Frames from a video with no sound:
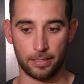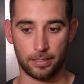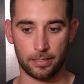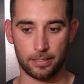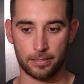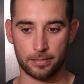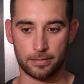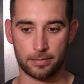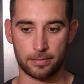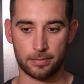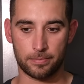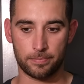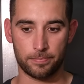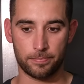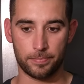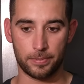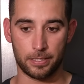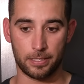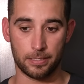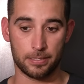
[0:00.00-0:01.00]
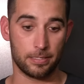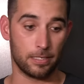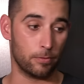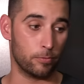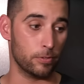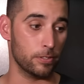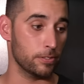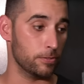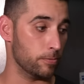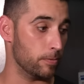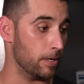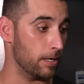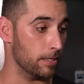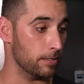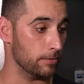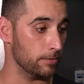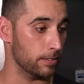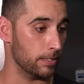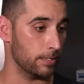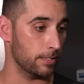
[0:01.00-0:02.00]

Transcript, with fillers: guess because I was wild, I,